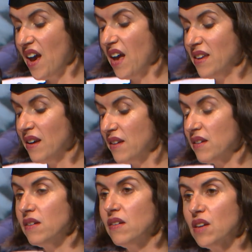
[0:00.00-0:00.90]
And
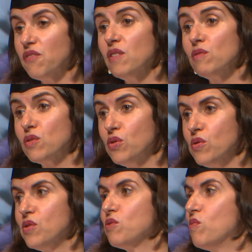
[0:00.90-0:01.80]
yet, it feels
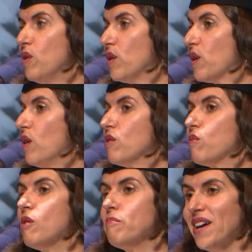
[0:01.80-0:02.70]
good to work on
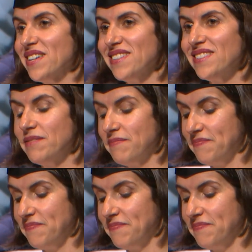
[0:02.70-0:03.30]
what matters.